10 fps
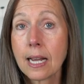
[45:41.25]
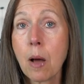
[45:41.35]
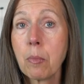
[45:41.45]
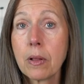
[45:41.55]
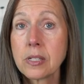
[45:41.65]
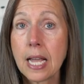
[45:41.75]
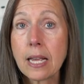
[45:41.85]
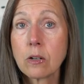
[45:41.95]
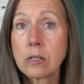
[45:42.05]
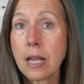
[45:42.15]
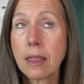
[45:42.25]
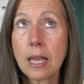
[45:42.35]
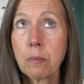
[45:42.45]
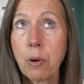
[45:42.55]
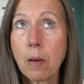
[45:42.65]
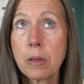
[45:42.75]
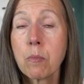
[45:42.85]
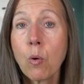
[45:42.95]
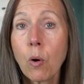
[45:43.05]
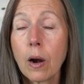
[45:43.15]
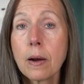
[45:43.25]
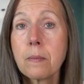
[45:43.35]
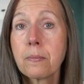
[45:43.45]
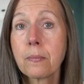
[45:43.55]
couple of cycles, I think probably more.